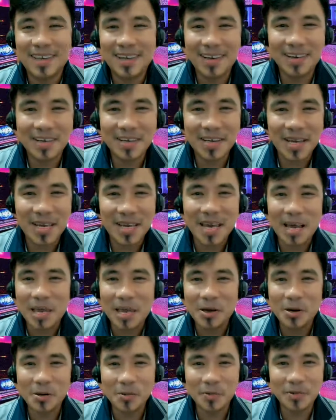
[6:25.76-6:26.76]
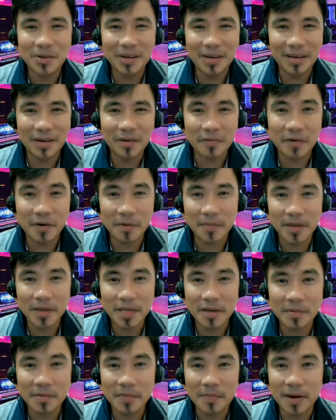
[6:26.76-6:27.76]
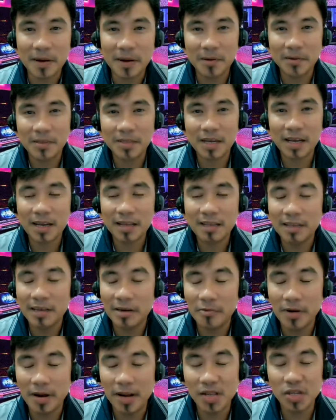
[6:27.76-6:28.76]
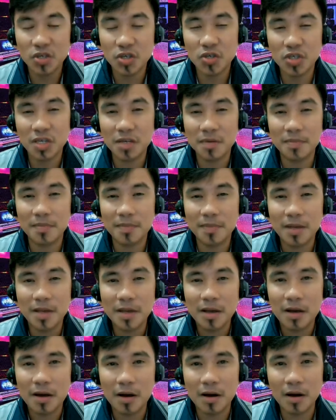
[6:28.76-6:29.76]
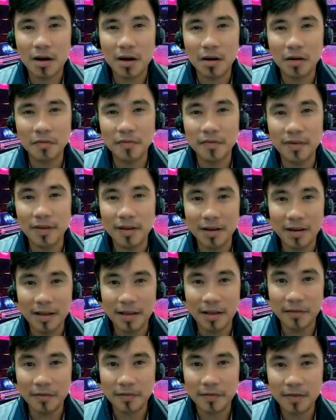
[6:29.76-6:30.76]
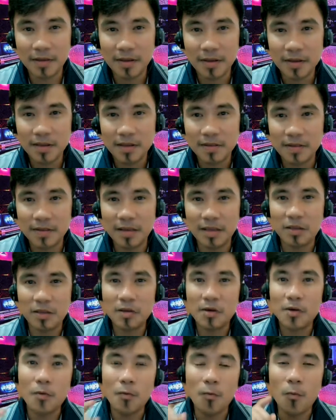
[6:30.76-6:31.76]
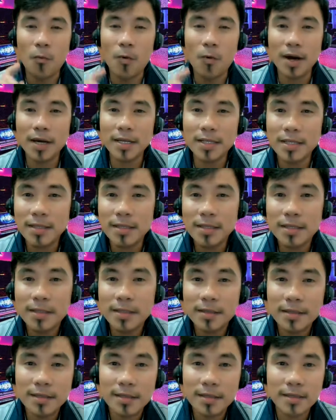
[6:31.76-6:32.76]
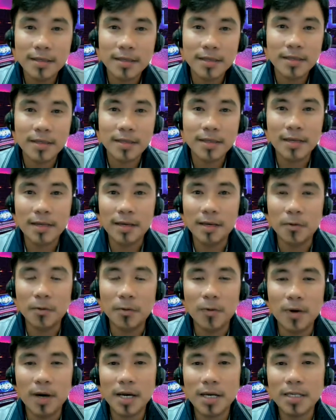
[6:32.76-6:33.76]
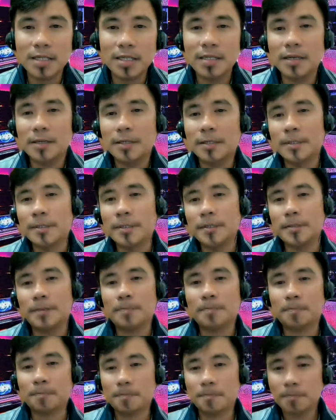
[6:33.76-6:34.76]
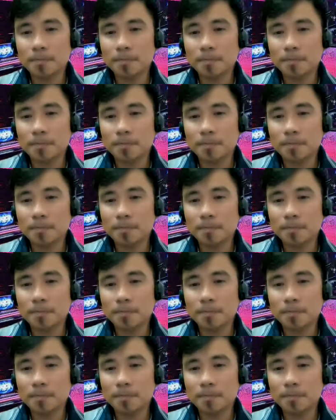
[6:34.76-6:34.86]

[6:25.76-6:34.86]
Okay, I hope you learned from me about the relationship of length. That one, uh, one, um,